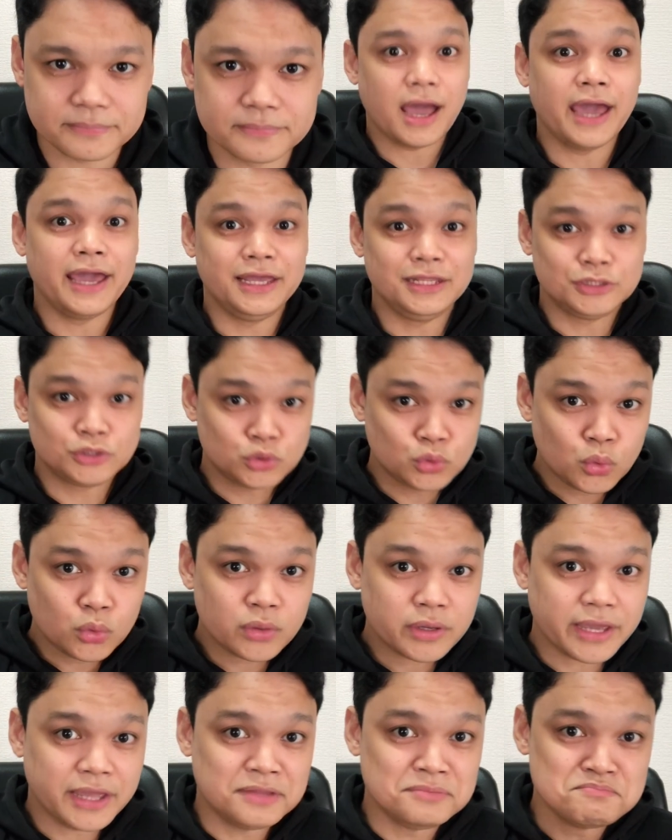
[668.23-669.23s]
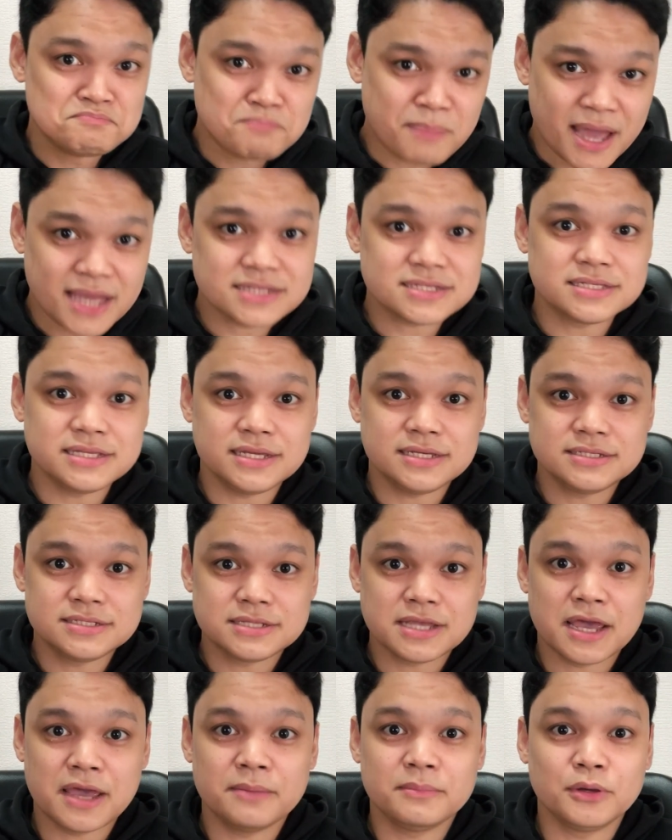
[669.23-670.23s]
I took and passed the
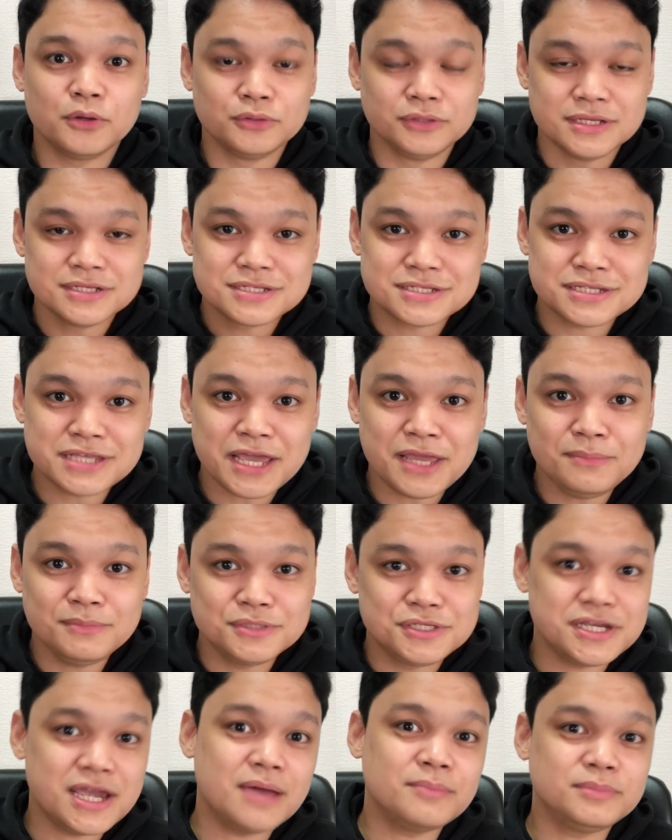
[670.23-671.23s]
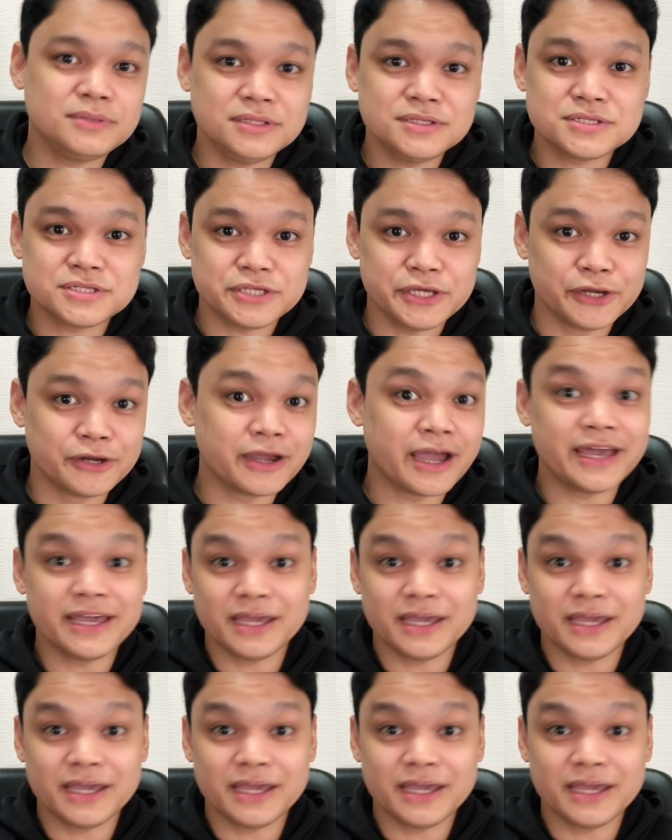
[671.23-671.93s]
exam on the same Japanese year I